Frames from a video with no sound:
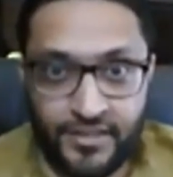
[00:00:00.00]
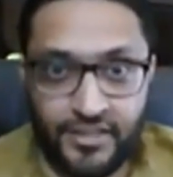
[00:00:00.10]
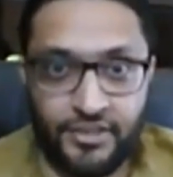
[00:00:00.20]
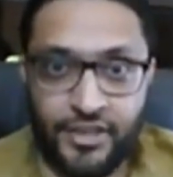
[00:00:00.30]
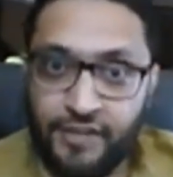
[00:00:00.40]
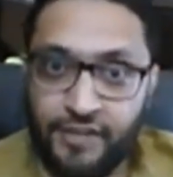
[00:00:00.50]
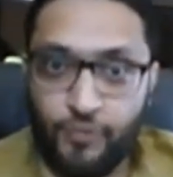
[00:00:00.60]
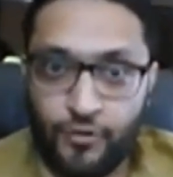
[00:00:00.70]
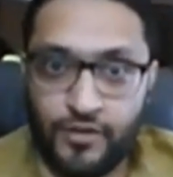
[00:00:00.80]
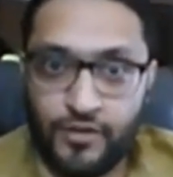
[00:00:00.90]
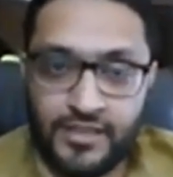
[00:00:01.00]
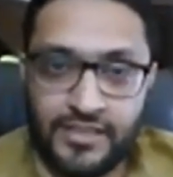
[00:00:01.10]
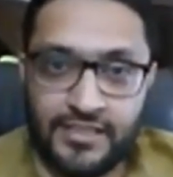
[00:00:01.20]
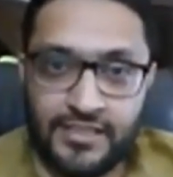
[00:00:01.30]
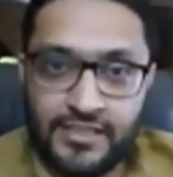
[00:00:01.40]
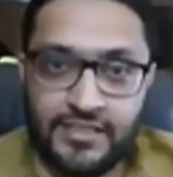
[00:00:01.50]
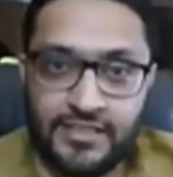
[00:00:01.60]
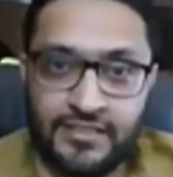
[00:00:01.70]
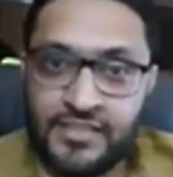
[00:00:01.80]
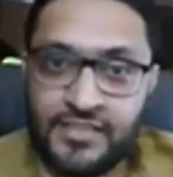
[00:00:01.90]
Therefore,
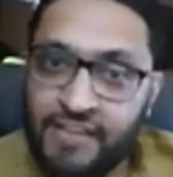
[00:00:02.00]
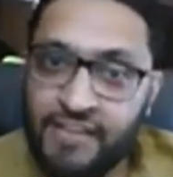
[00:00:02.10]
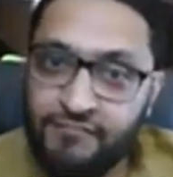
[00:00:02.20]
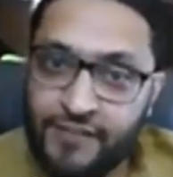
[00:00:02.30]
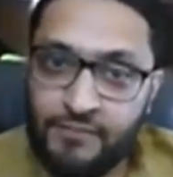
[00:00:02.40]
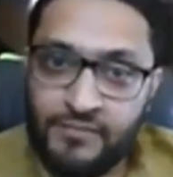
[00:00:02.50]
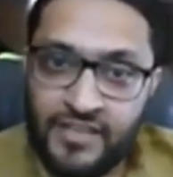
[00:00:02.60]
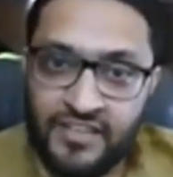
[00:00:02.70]
the time frame